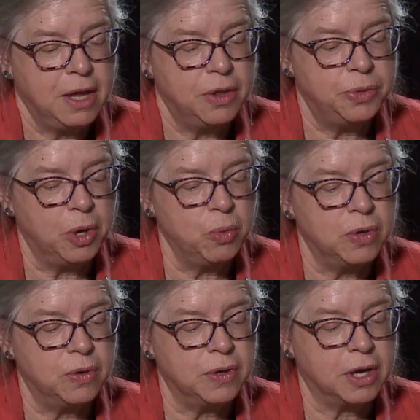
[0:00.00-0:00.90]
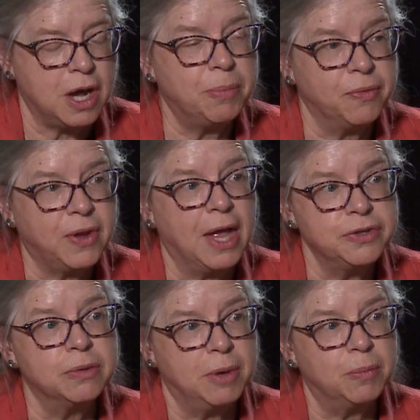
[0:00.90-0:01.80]
there were a couple of
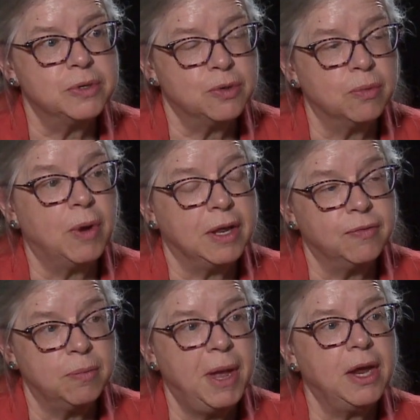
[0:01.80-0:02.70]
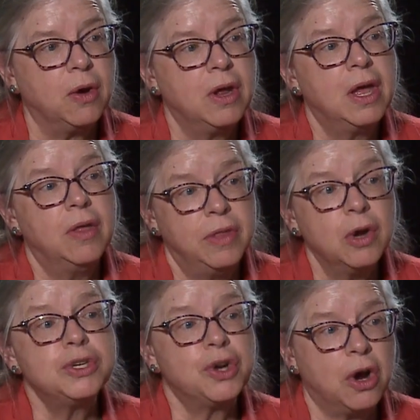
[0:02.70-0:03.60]
council members who were running for mayor.
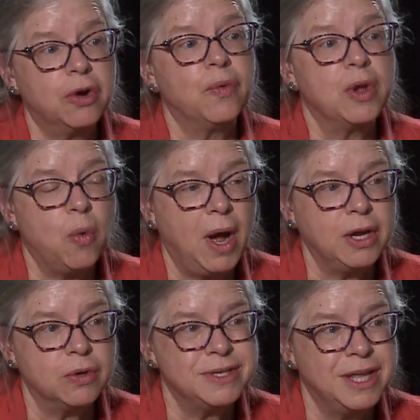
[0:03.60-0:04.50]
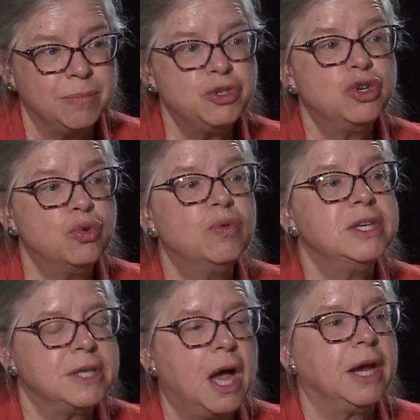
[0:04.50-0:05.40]
Their charter requires them to
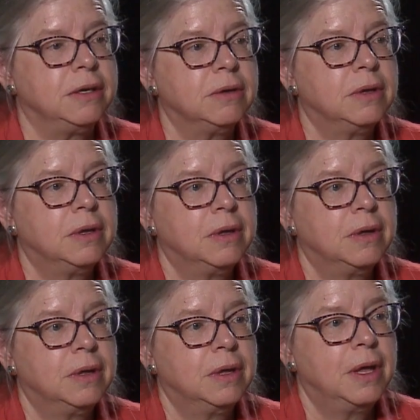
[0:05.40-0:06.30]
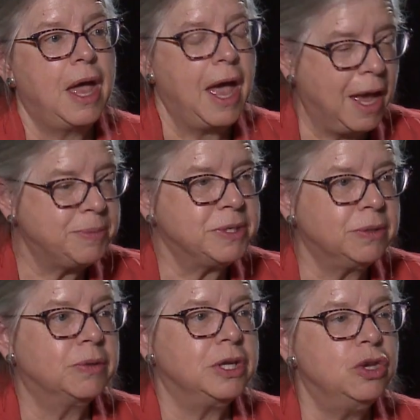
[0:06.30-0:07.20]
resign.
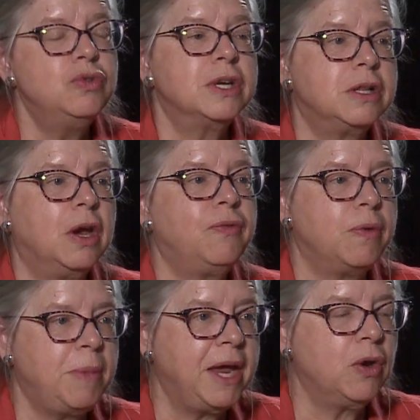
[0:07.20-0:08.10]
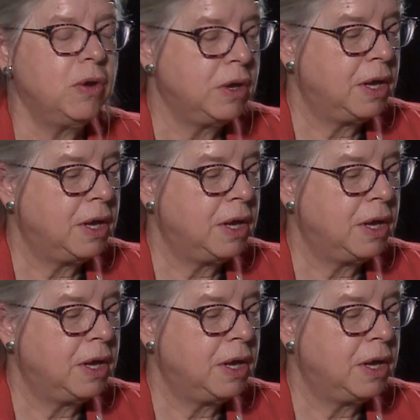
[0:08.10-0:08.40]
Absolutely. You declare for mayor,